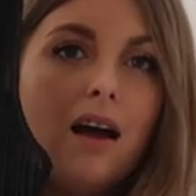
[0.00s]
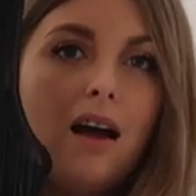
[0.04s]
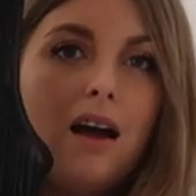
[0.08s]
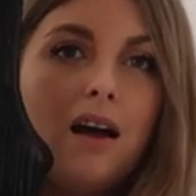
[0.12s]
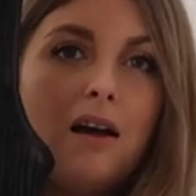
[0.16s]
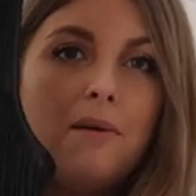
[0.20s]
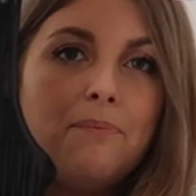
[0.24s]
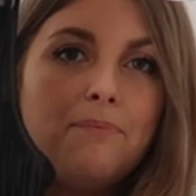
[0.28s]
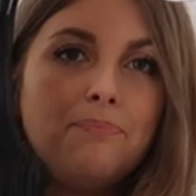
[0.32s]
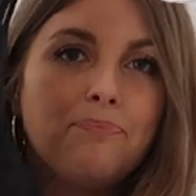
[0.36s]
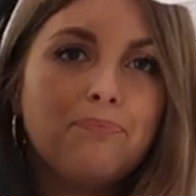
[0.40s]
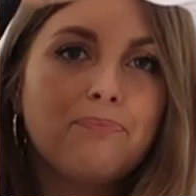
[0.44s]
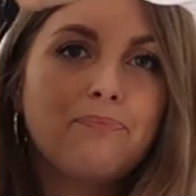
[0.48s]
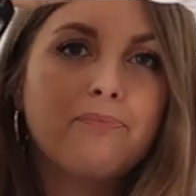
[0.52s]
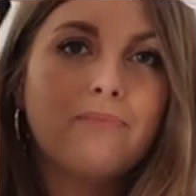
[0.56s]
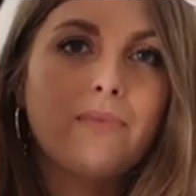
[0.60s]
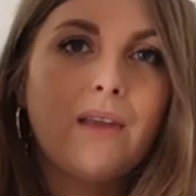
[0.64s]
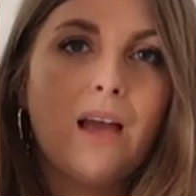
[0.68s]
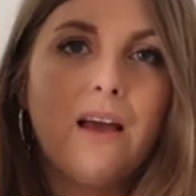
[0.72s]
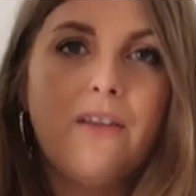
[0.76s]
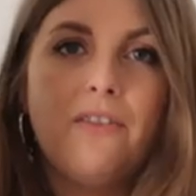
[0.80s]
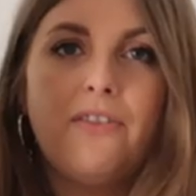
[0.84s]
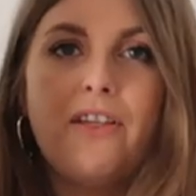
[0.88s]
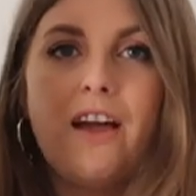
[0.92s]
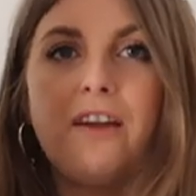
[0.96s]

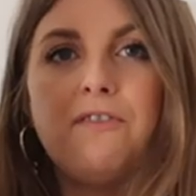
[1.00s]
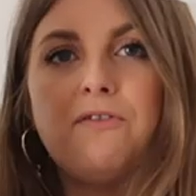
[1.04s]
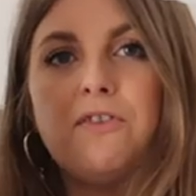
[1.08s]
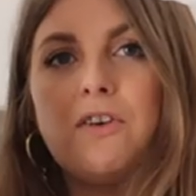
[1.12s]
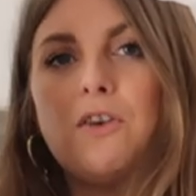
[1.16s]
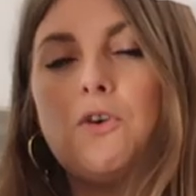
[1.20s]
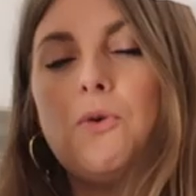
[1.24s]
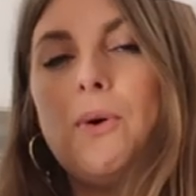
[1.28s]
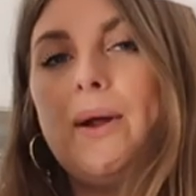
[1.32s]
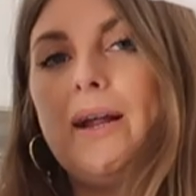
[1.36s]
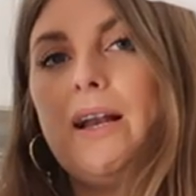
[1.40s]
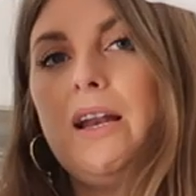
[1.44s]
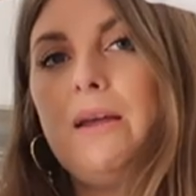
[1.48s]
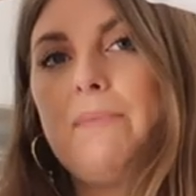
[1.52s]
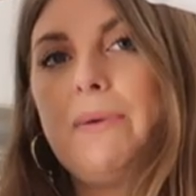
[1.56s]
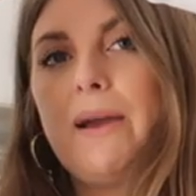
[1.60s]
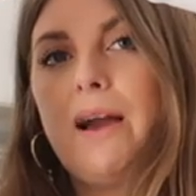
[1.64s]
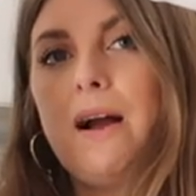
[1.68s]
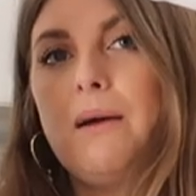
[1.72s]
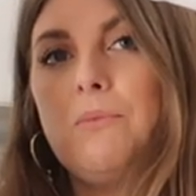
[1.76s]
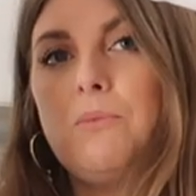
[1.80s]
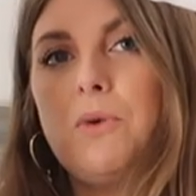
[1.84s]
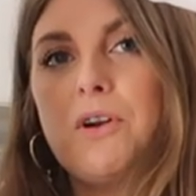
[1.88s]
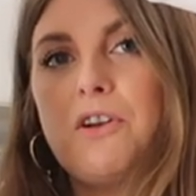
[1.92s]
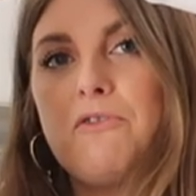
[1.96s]
They've quickly
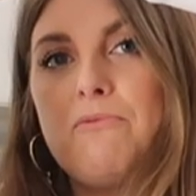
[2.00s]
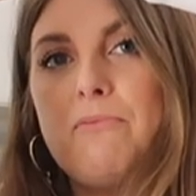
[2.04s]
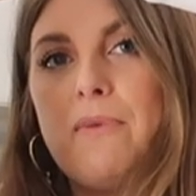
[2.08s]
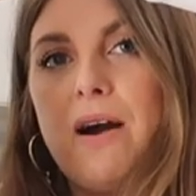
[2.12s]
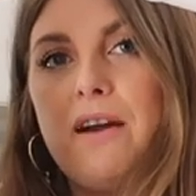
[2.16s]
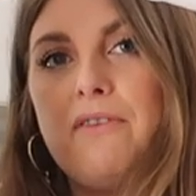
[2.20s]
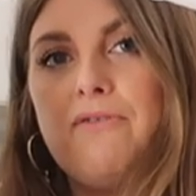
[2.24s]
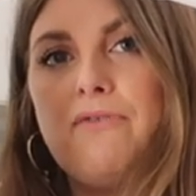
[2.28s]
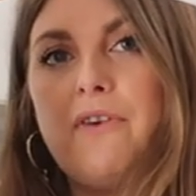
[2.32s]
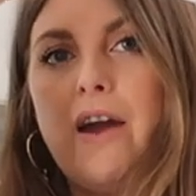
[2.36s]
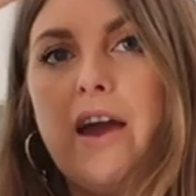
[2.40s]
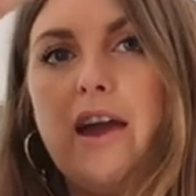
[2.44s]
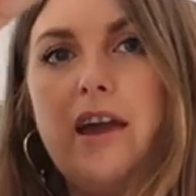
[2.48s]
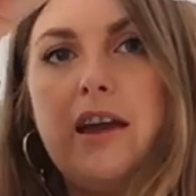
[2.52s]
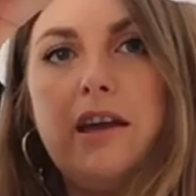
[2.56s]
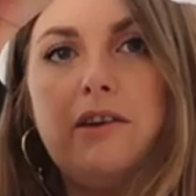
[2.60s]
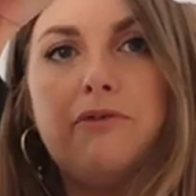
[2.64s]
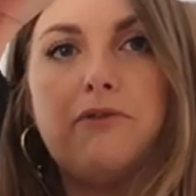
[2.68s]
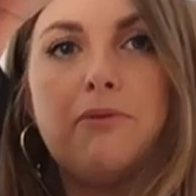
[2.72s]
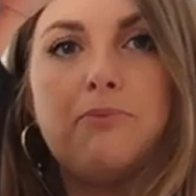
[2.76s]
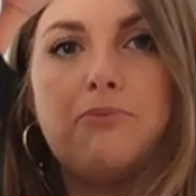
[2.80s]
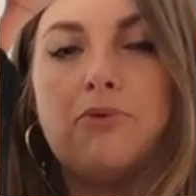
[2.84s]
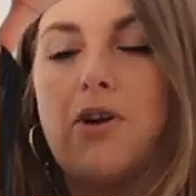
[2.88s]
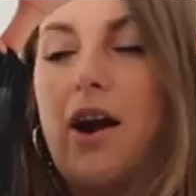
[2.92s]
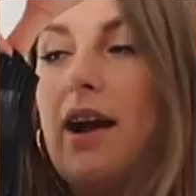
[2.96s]
become one of my
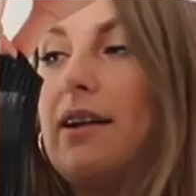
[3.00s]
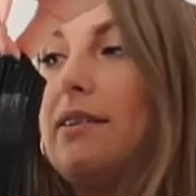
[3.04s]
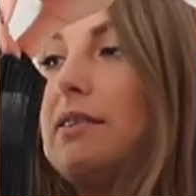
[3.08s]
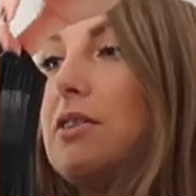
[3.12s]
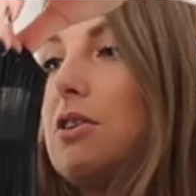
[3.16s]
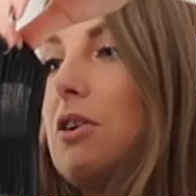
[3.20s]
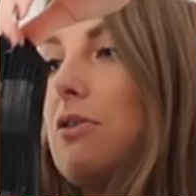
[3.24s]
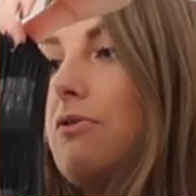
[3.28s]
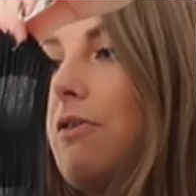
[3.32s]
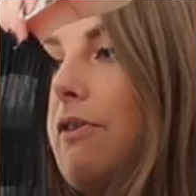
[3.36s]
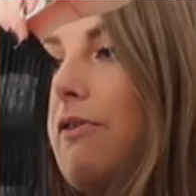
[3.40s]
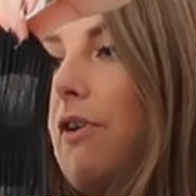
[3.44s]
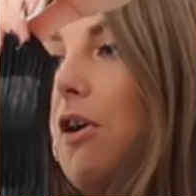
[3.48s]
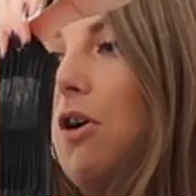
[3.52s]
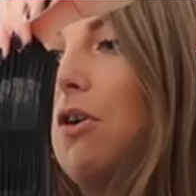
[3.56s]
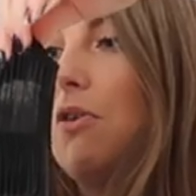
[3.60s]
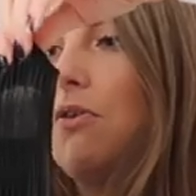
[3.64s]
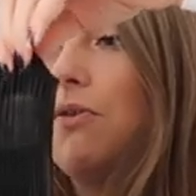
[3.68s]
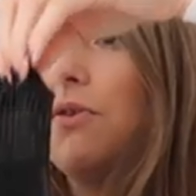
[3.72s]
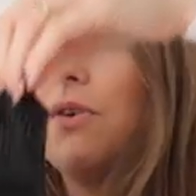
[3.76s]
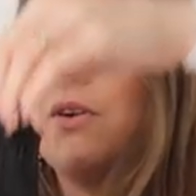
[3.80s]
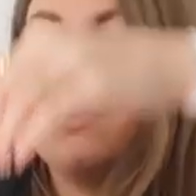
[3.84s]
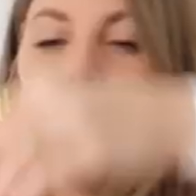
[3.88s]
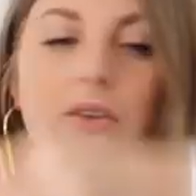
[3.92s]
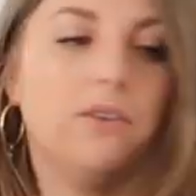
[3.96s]
fave brands on
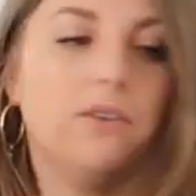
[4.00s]
Revolve.